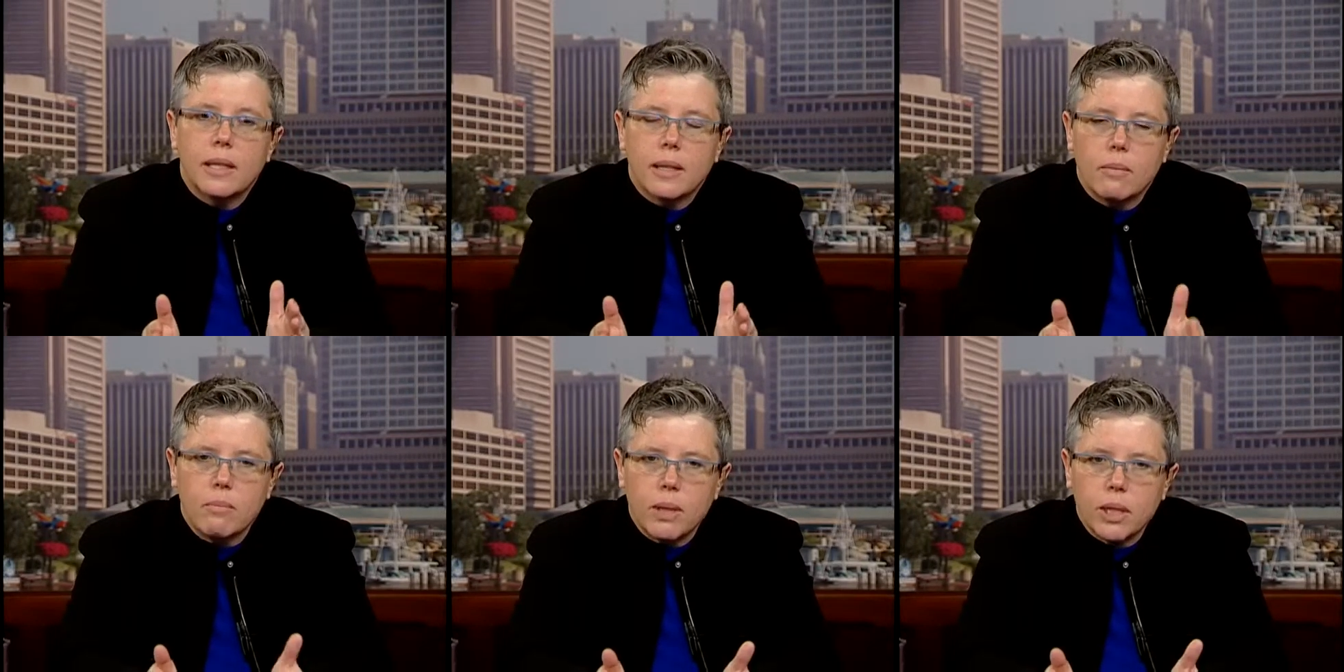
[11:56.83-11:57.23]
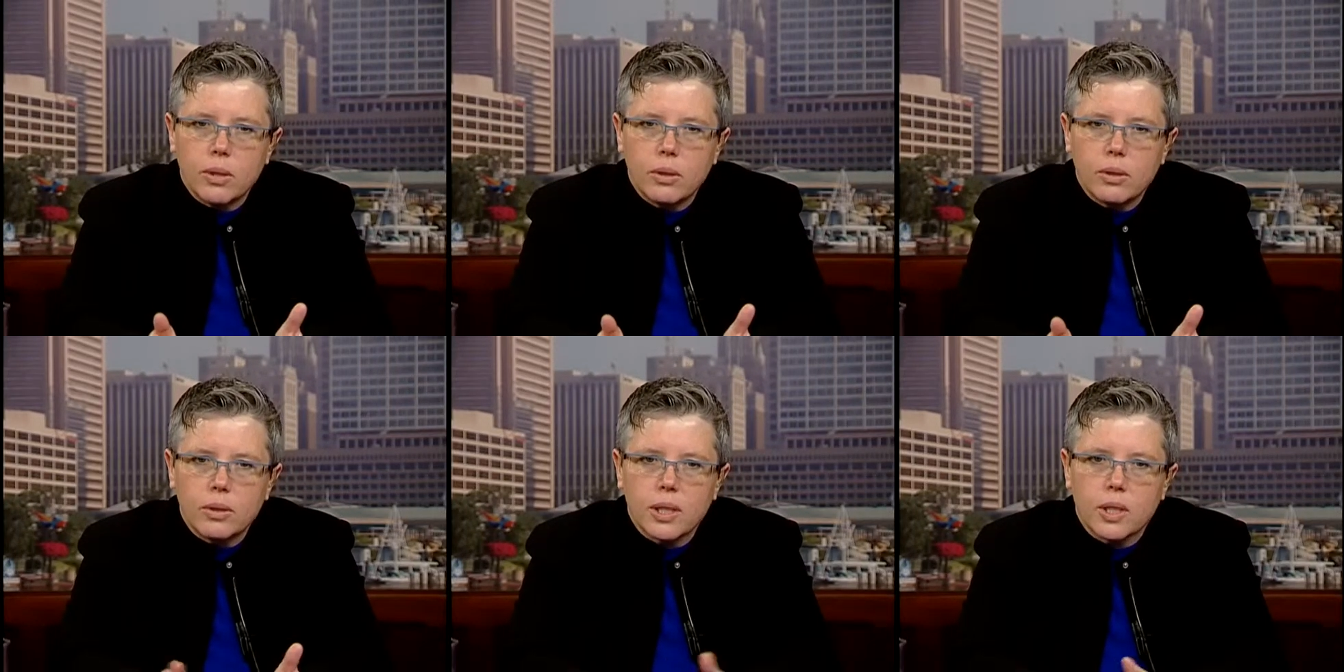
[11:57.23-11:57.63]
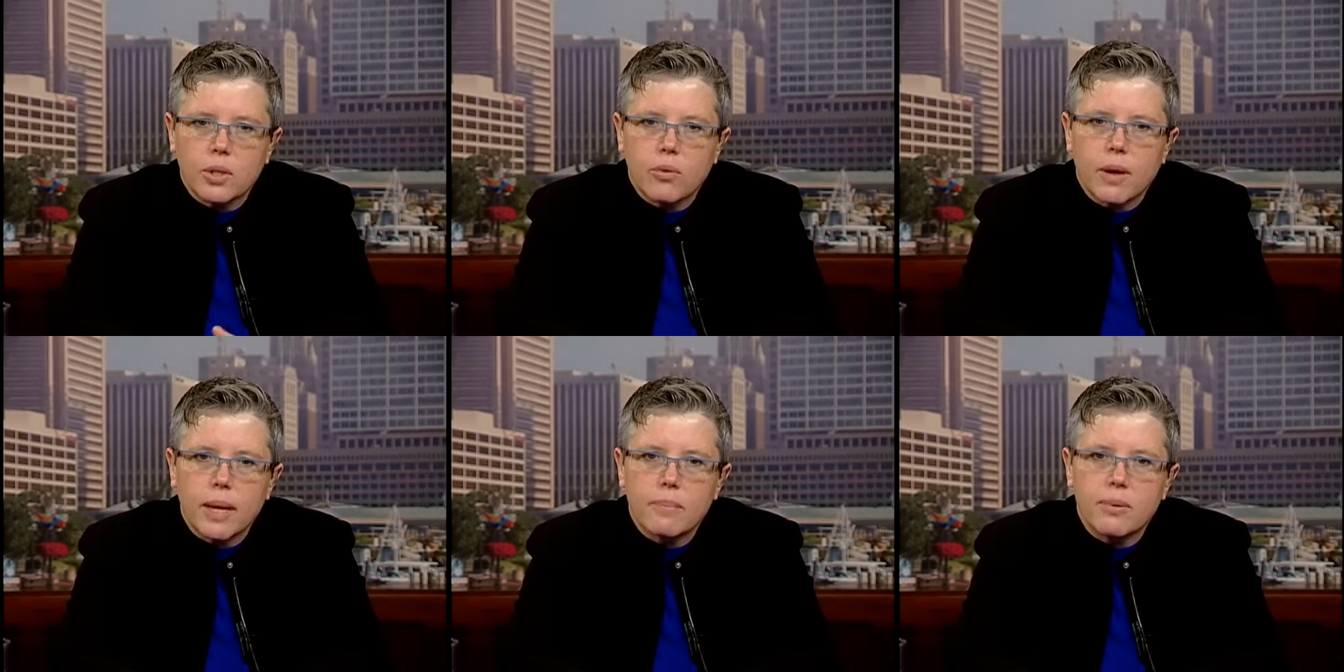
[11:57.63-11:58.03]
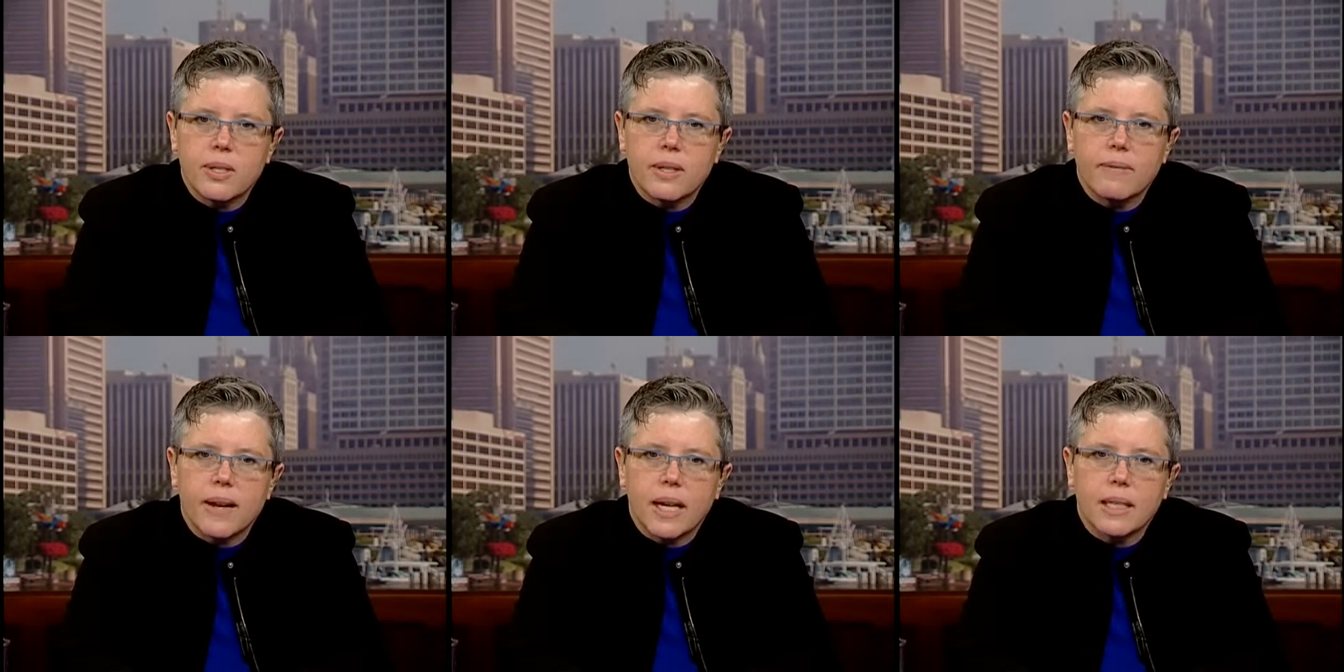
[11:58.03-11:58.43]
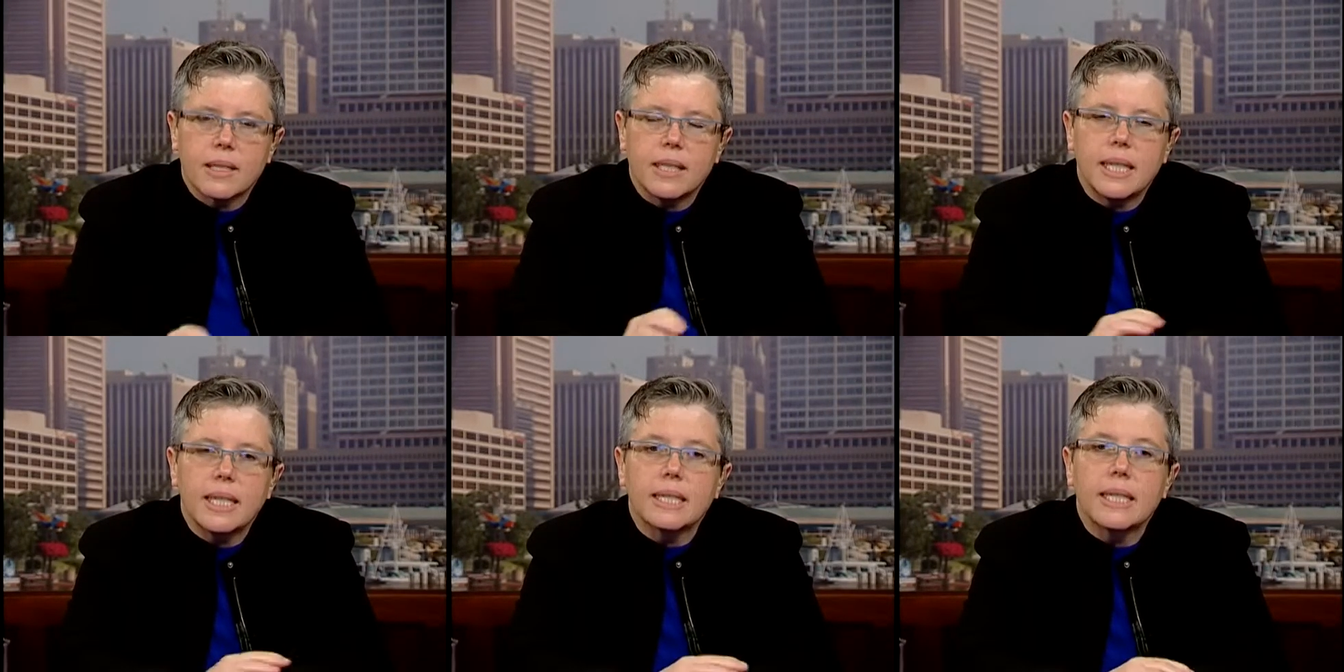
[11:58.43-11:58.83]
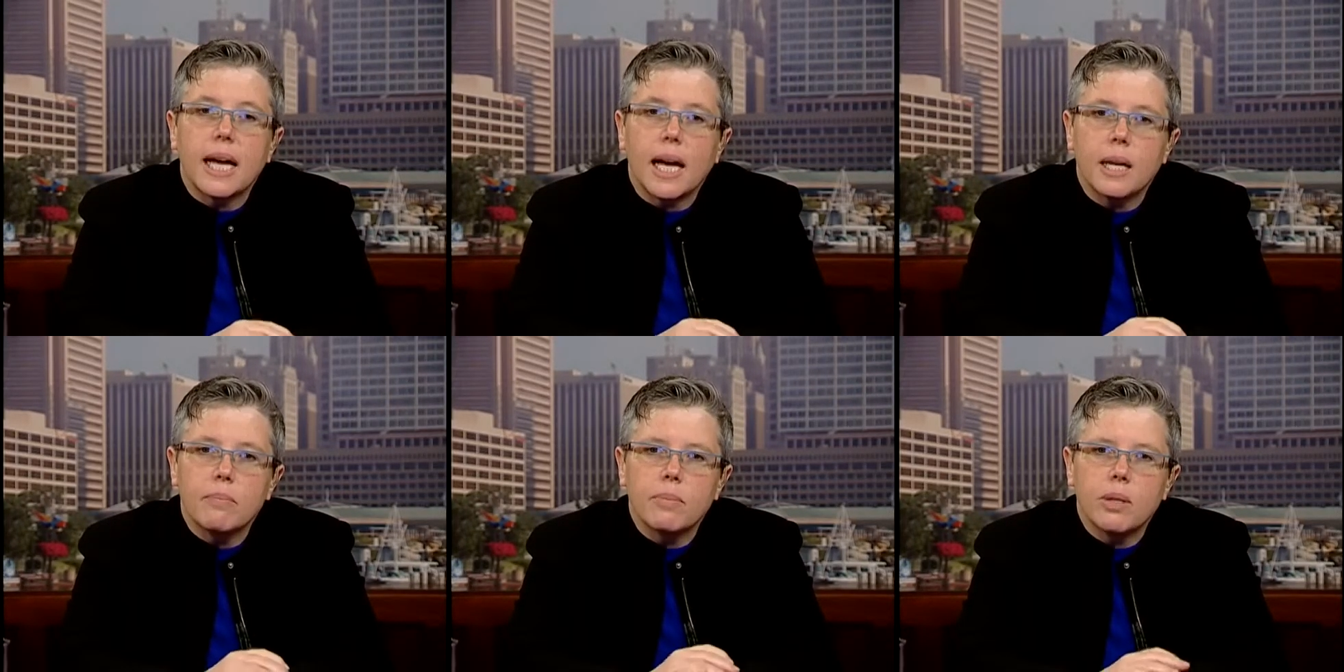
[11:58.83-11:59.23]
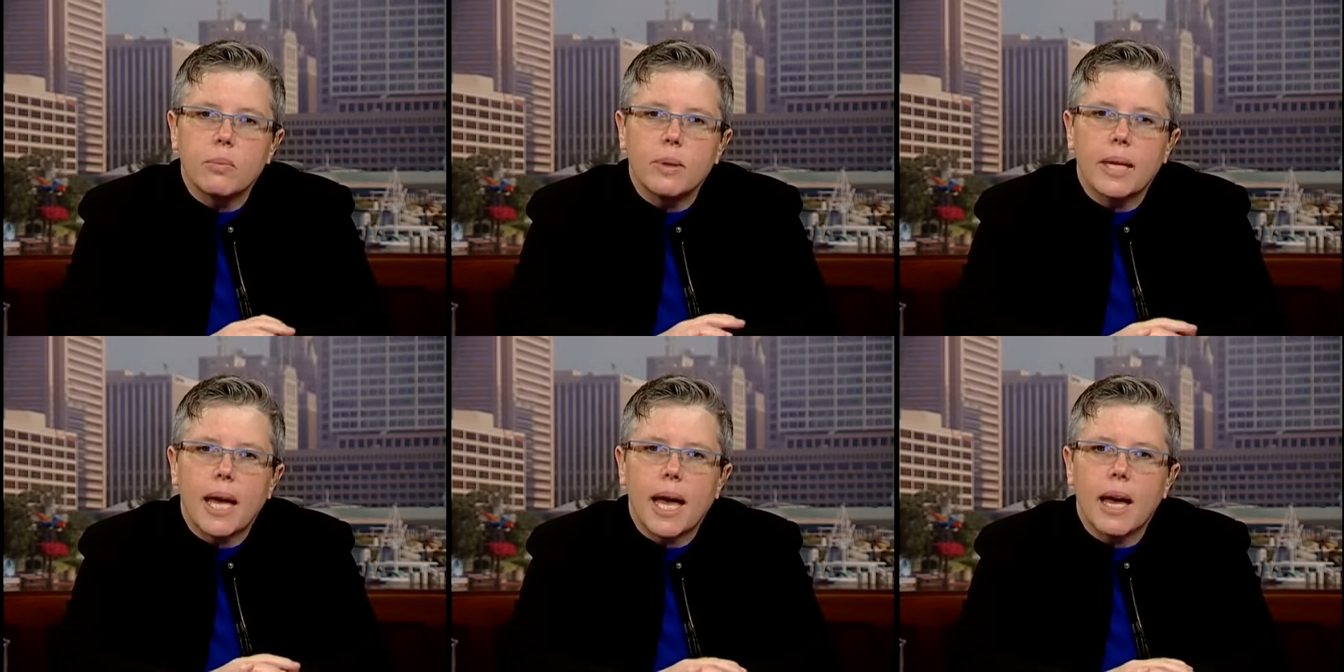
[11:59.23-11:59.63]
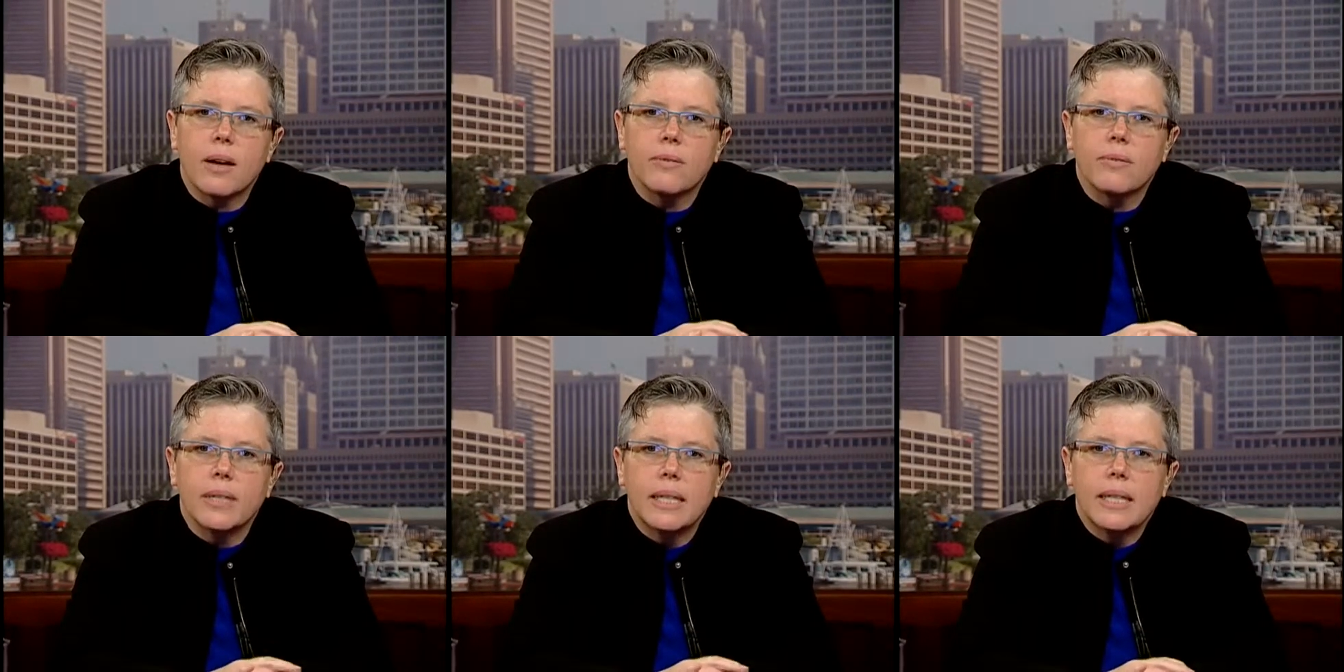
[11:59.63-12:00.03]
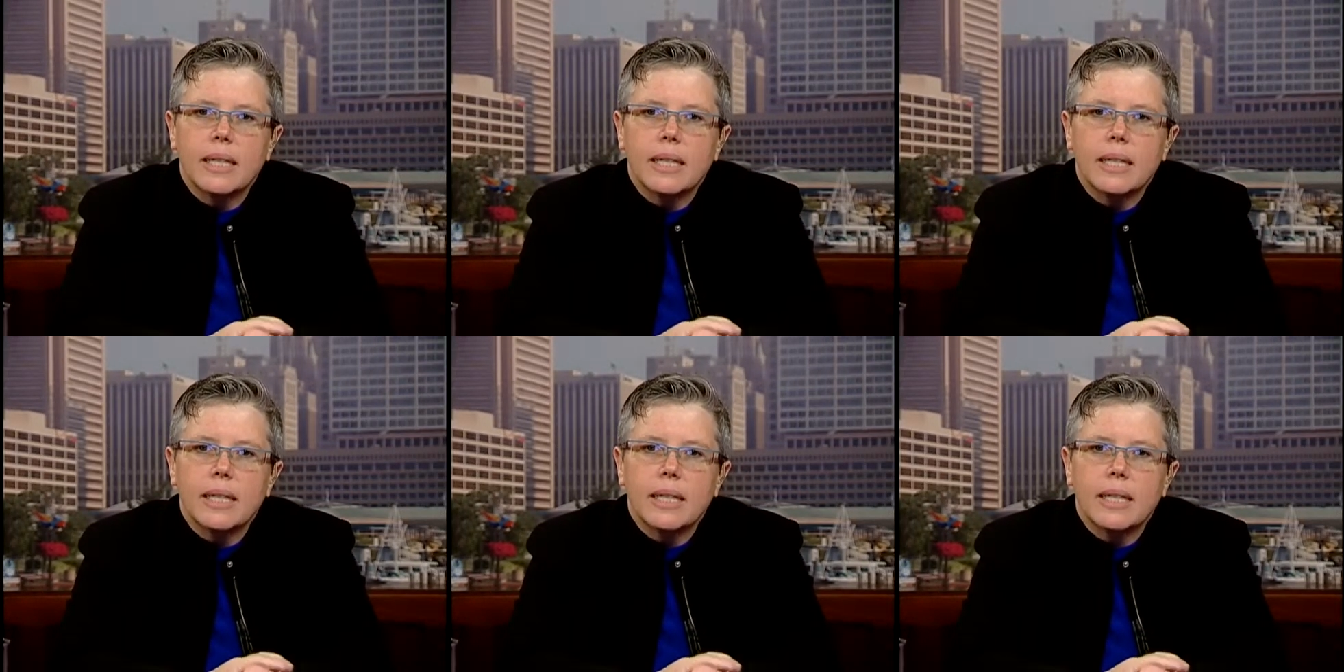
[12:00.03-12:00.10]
The middle describes the vaccine type that we have,